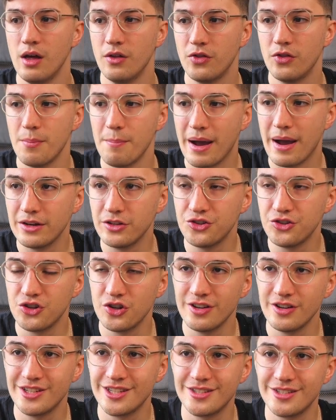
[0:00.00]
the manager
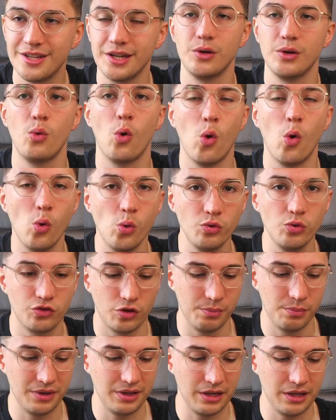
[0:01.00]
is still
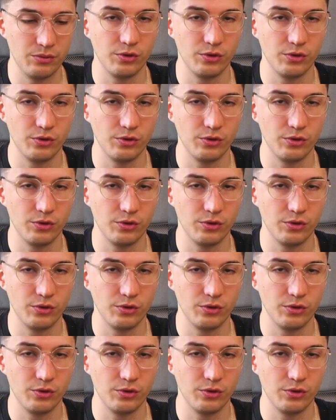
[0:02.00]
ultimately